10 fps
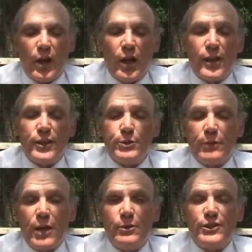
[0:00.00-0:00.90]
A lot of these
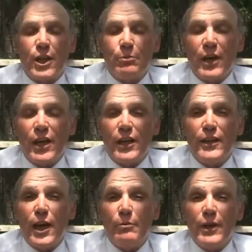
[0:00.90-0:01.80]
payments I
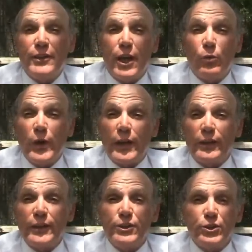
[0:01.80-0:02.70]
made
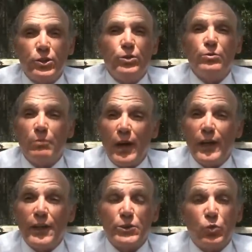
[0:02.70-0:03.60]
directly to my
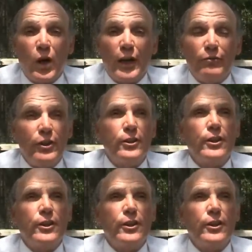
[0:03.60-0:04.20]
ex-wife.